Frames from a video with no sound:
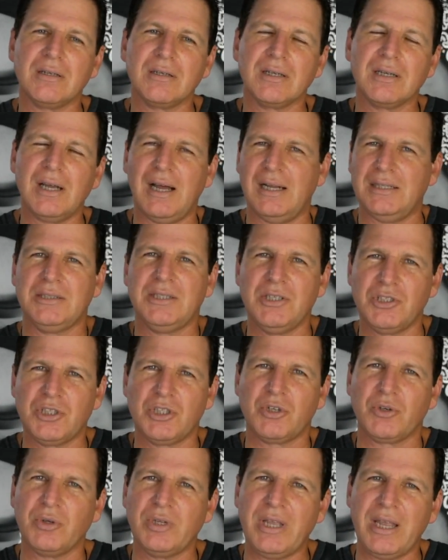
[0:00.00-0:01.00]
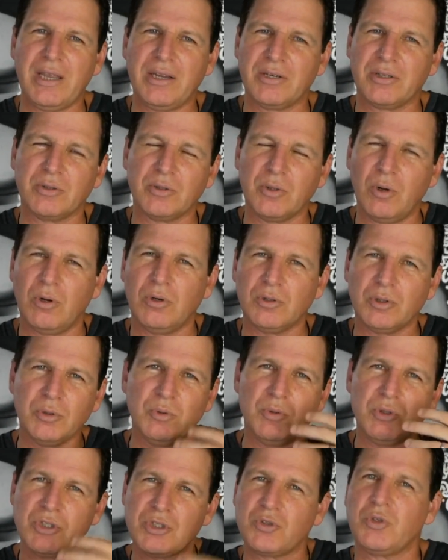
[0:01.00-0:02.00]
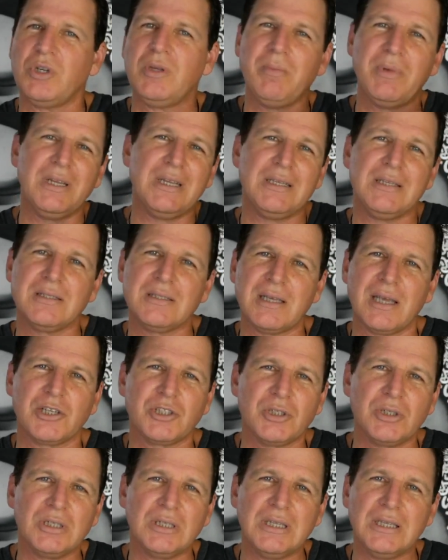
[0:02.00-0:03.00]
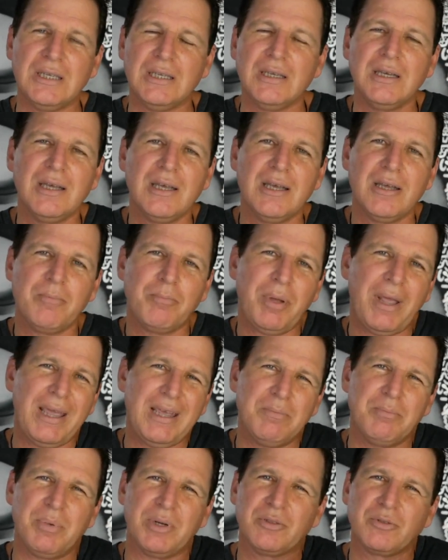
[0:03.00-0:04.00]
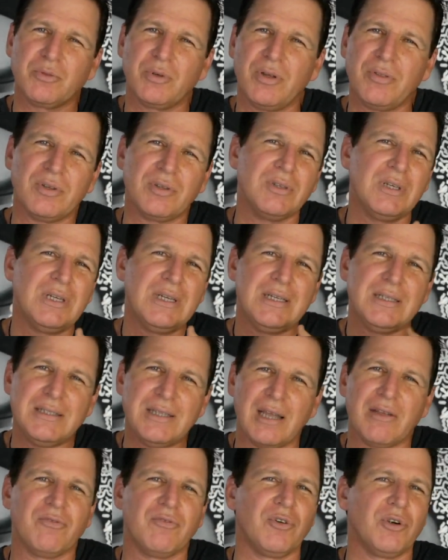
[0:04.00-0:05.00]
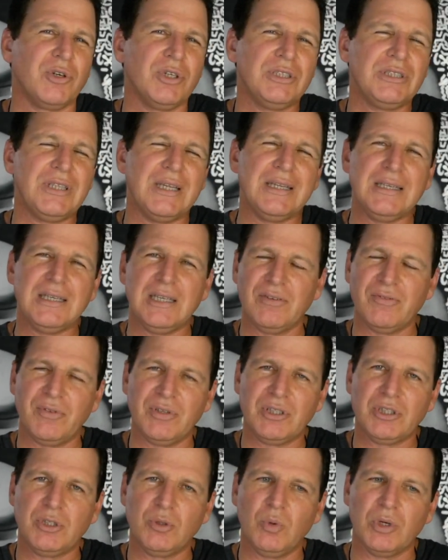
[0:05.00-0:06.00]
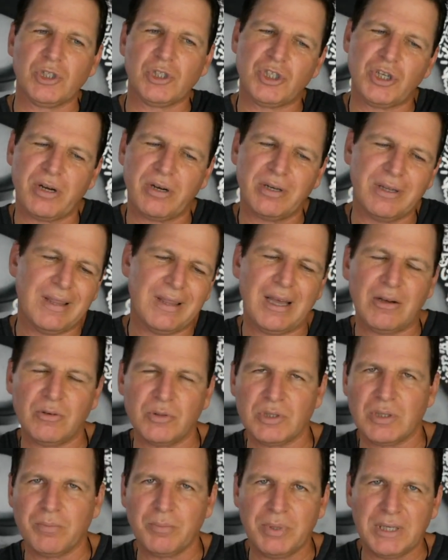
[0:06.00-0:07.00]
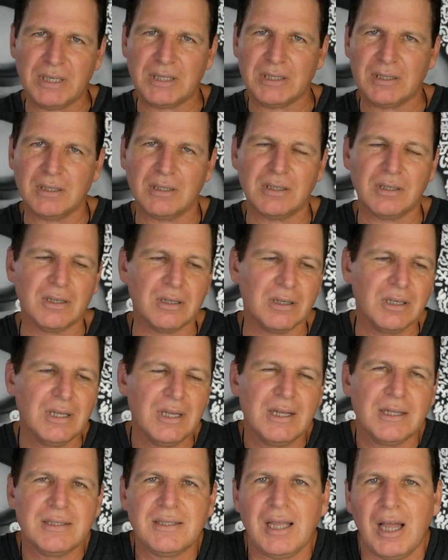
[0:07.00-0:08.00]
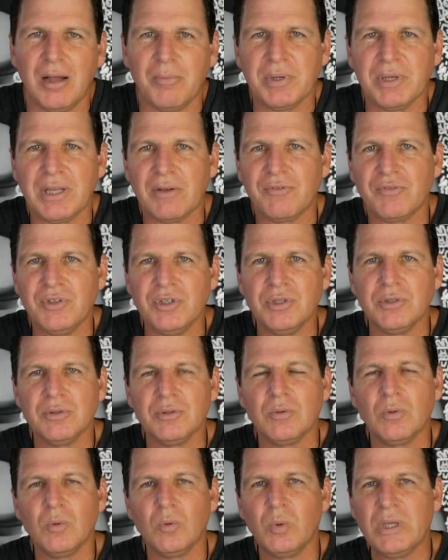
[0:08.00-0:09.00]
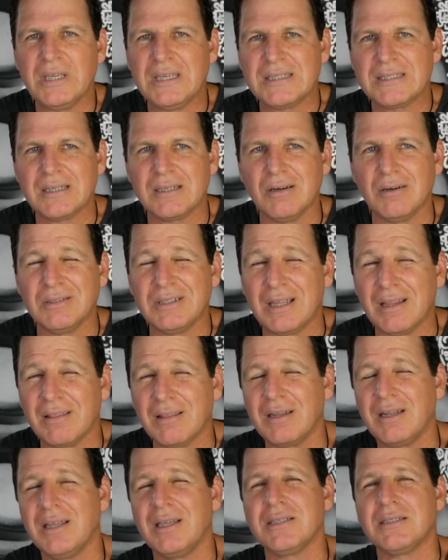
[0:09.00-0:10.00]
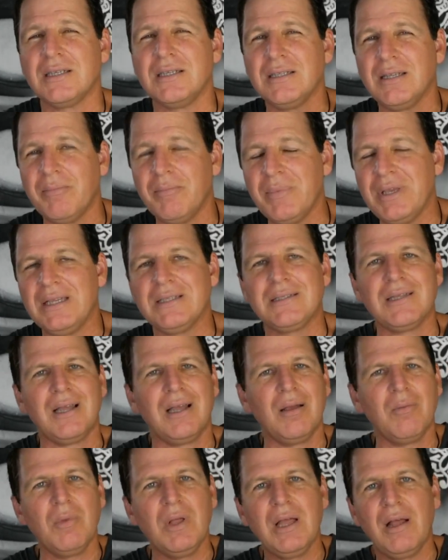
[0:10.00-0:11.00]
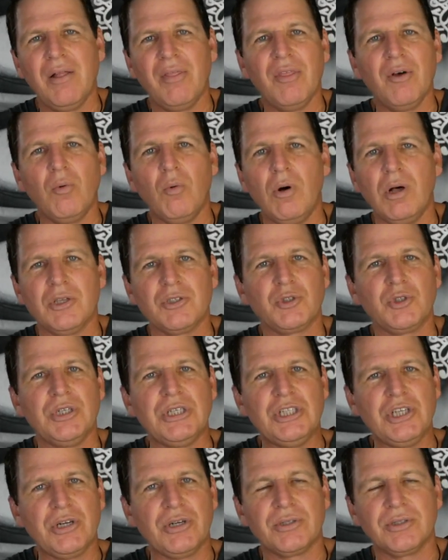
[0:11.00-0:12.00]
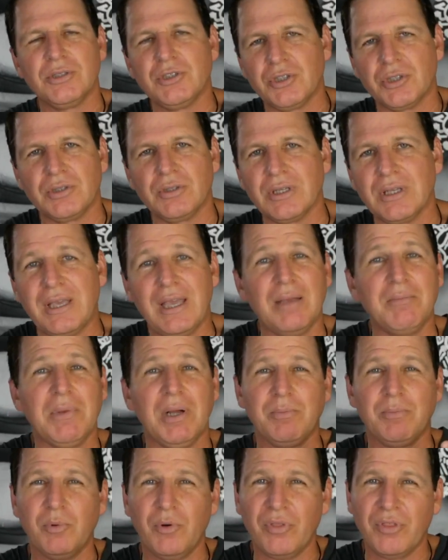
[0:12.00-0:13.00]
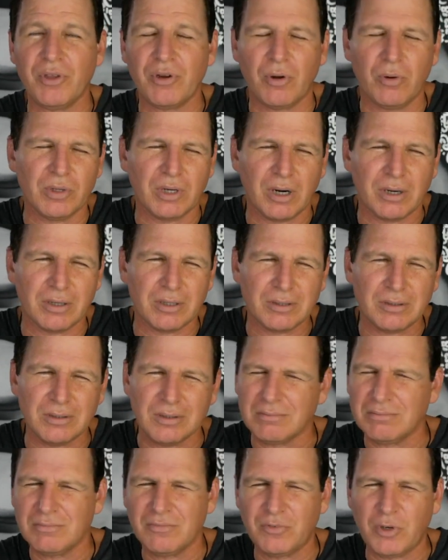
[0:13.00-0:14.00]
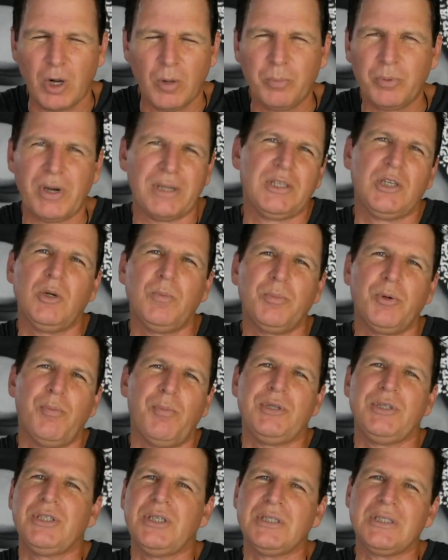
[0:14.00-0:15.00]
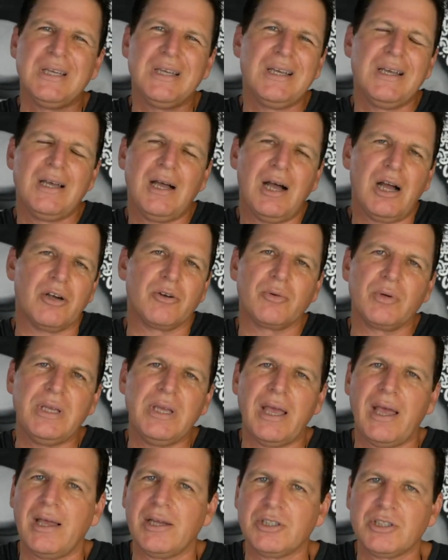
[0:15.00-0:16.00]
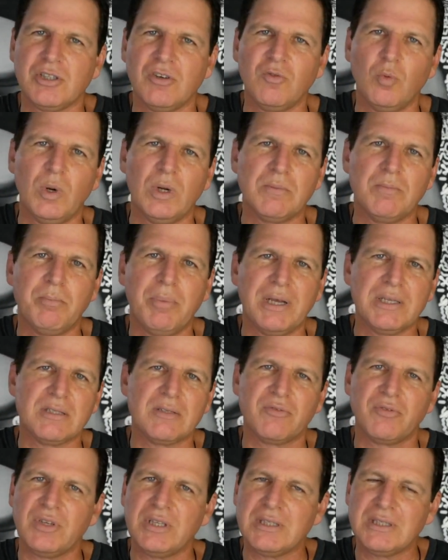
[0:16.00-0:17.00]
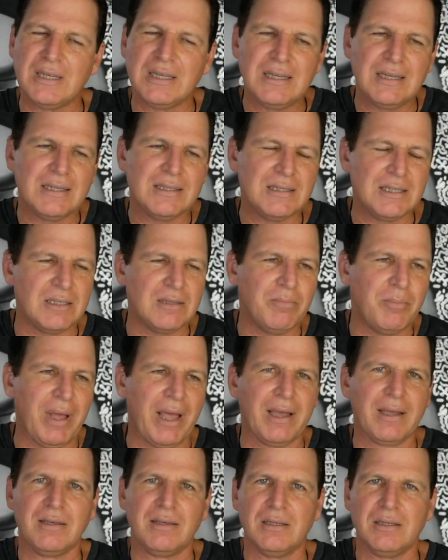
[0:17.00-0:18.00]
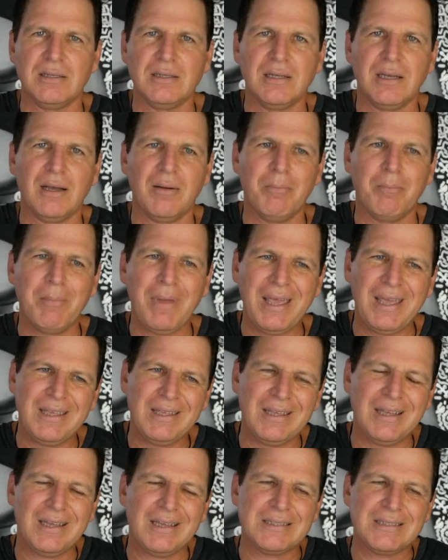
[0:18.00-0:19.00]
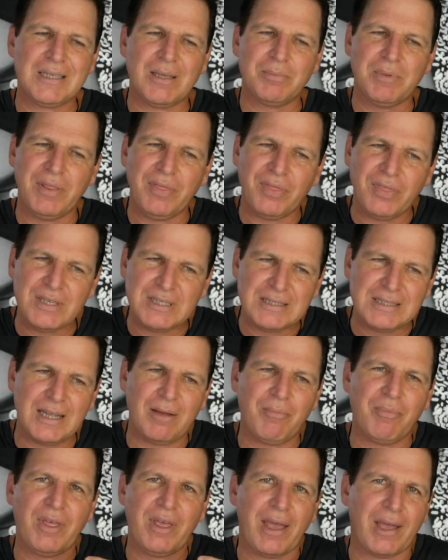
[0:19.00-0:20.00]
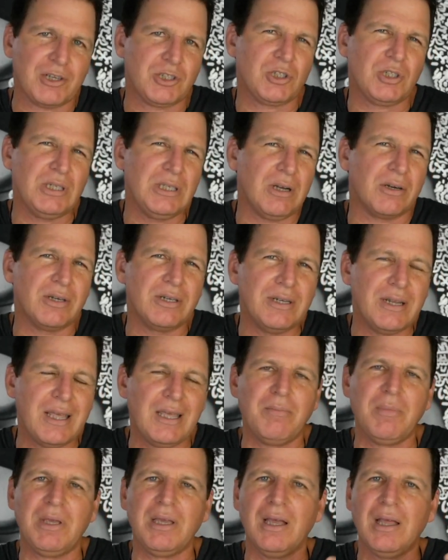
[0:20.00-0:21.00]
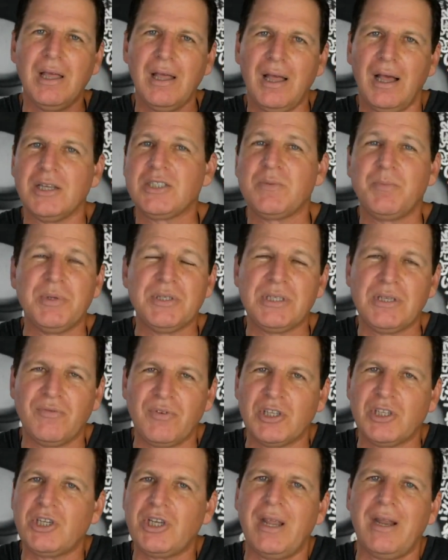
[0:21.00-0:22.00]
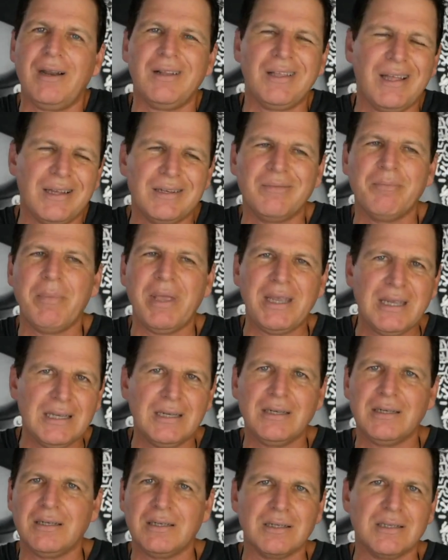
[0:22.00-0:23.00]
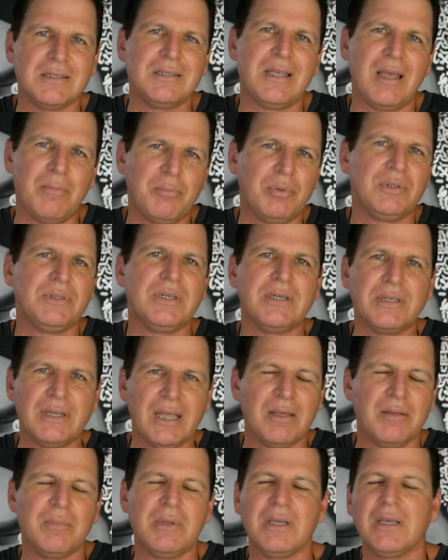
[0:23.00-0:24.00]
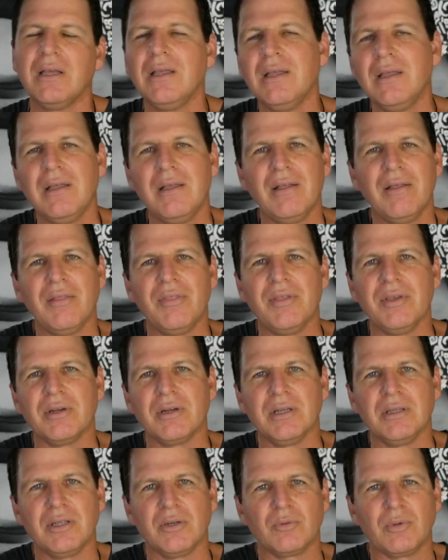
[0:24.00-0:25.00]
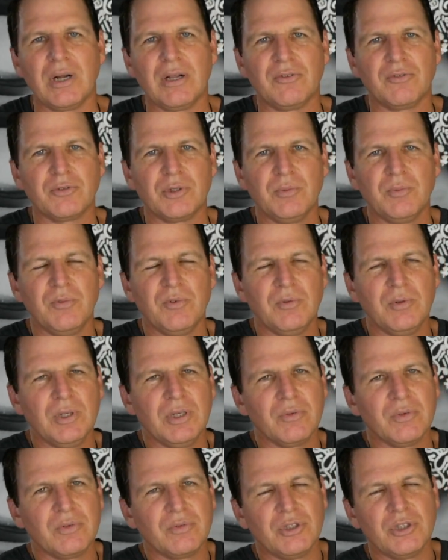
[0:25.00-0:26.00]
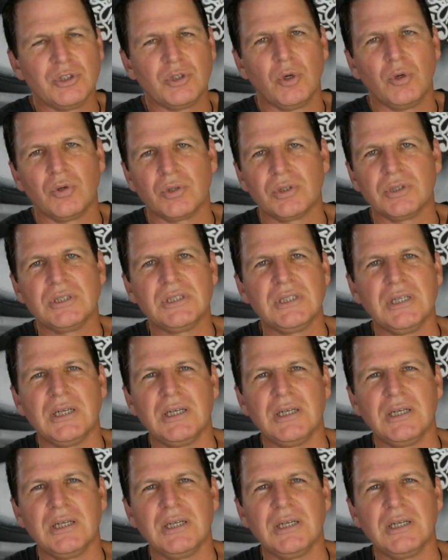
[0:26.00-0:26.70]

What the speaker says: content creator on whose stream it is actually paid, but rather divert it and give it to a charity? That was a big topic a few weeks ago. Nonetheless, in the meantime, the Wall Street Journal came up with their own article. For all practical purposes, a rehash of what BuzzFeed did back in May, except in this time they actually are naming a specific channel, kind of making it an example. They're naming the Ralph Retort